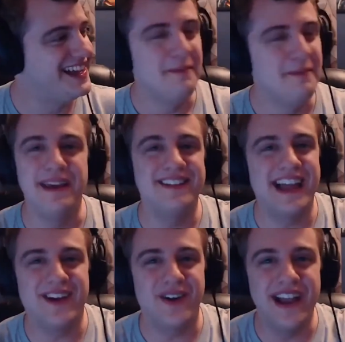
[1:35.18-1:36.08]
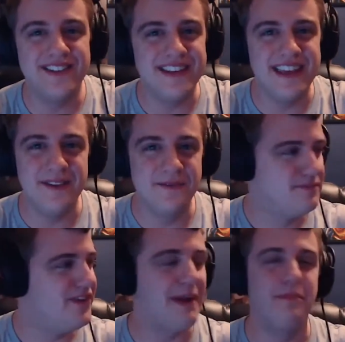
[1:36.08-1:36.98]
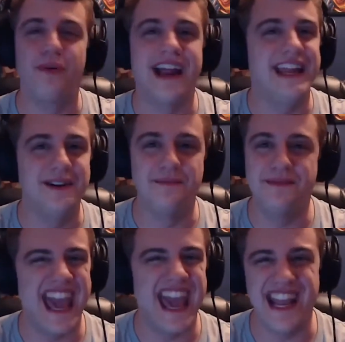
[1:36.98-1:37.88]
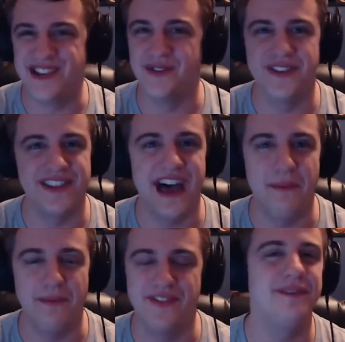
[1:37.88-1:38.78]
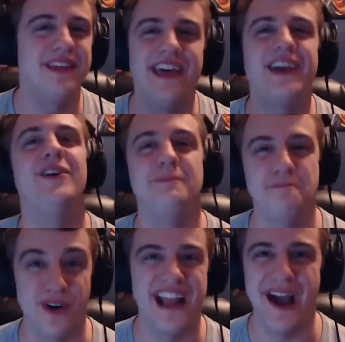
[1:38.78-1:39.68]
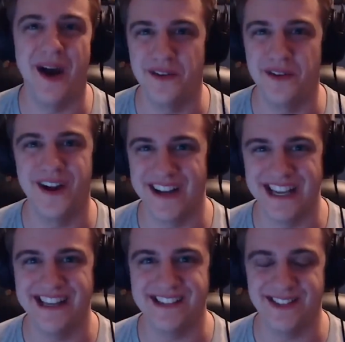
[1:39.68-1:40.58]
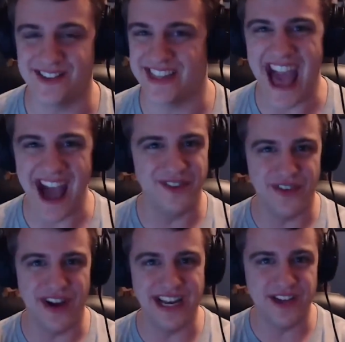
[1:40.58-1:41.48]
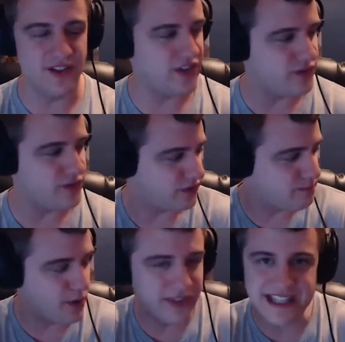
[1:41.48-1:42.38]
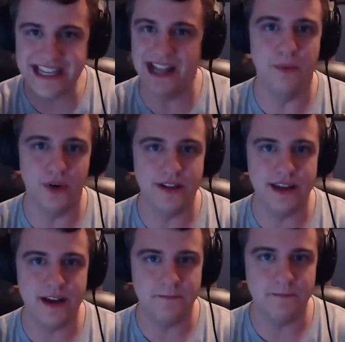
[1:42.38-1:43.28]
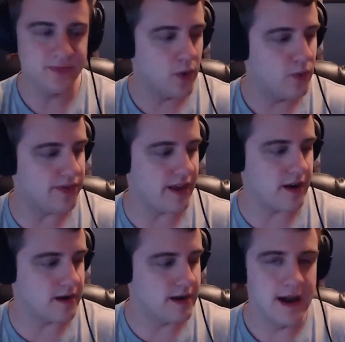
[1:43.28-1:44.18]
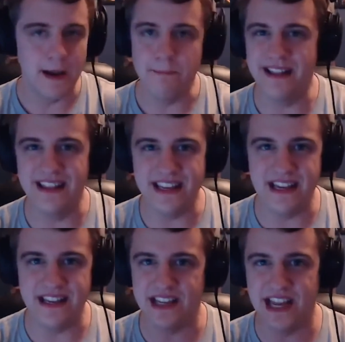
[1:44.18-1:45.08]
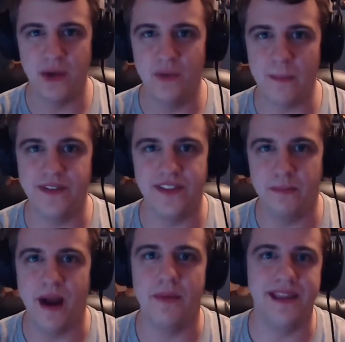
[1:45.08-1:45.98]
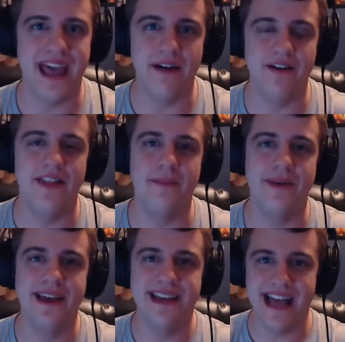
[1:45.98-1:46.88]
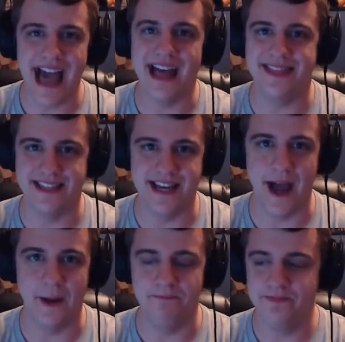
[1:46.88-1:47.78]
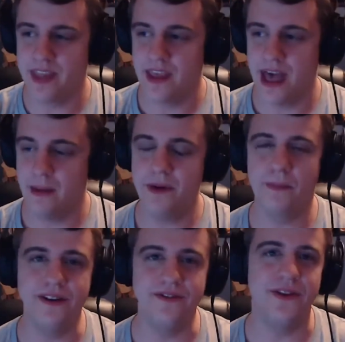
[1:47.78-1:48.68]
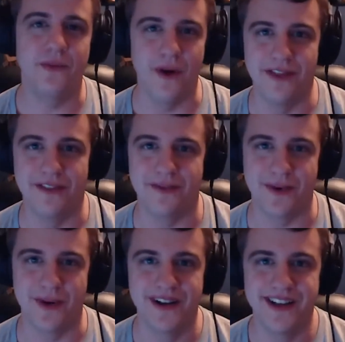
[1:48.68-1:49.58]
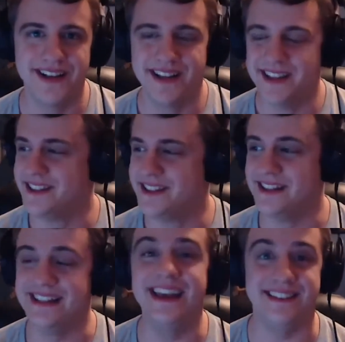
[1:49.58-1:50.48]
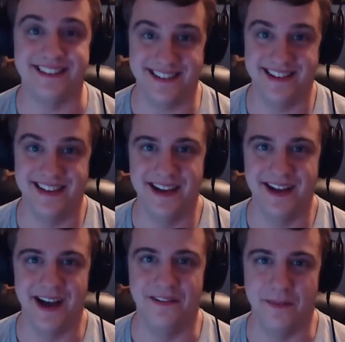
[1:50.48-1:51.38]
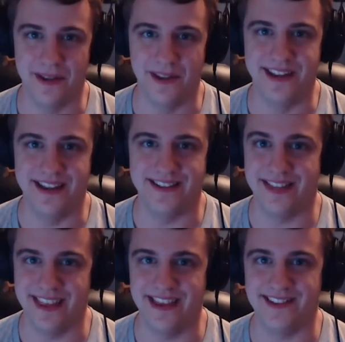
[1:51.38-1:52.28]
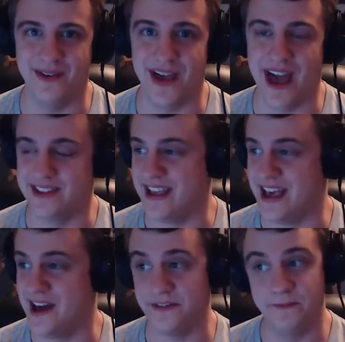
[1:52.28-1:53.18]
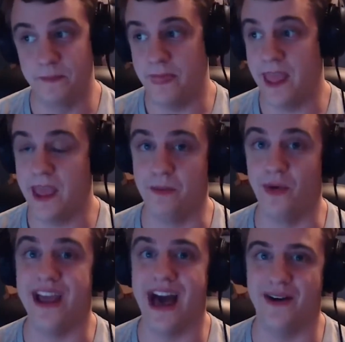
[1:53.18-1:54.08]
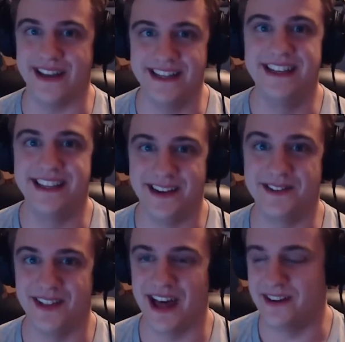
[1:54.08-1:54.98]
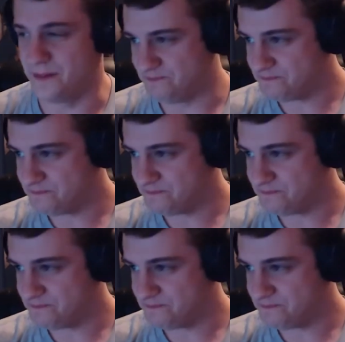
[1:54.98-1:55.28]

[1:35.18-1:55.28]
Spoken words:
Big, crazy vibranium cage over the top of it. Something they couldn't break out of very easily. So they have to fight each other. They just both get teleported there with their abilities and any weapons they probably have on them at the time. I'm going to briefly run through the list of abilities that these two guys have. And boy, howdy, there's a lot of them.